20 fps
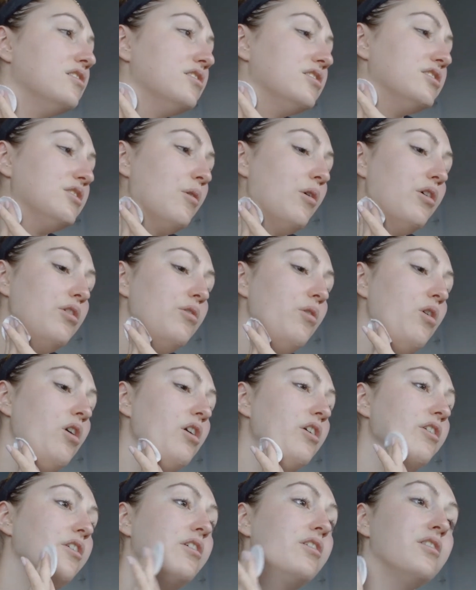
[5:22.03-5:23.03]
so I thought
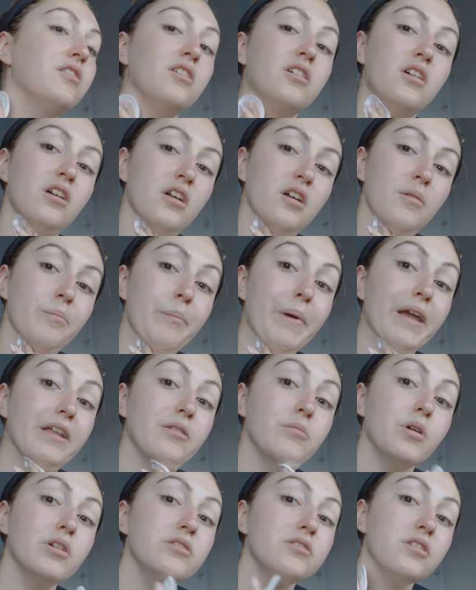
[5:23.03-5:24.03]
I'd make the
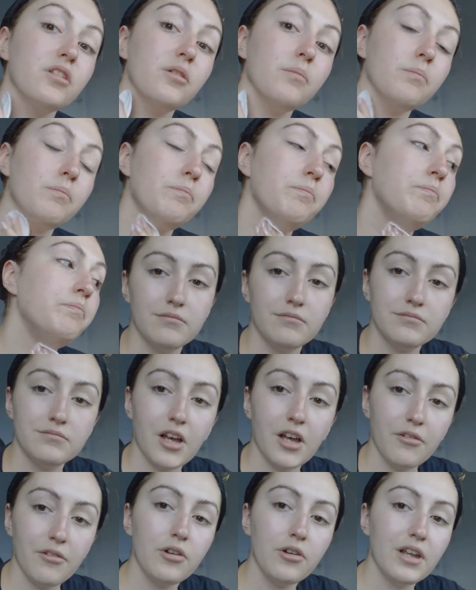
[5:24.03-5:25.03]
most of them.
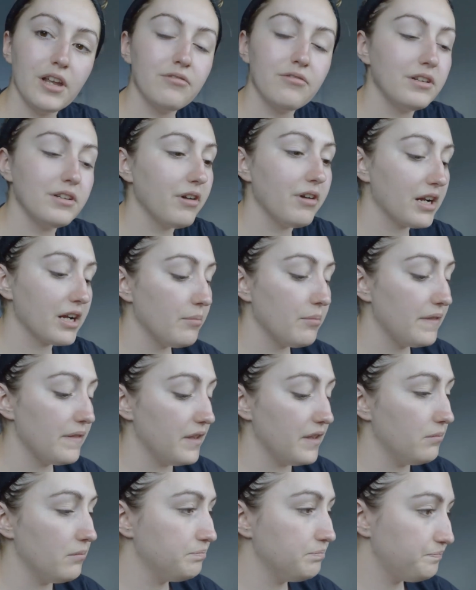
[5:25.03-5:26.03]
I would definitely recommend
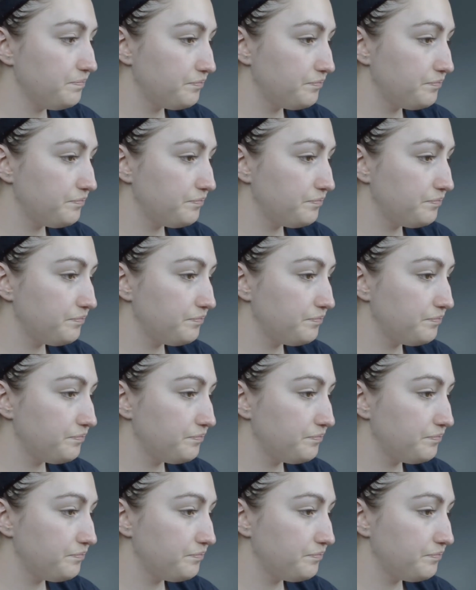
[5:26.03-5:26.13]
them.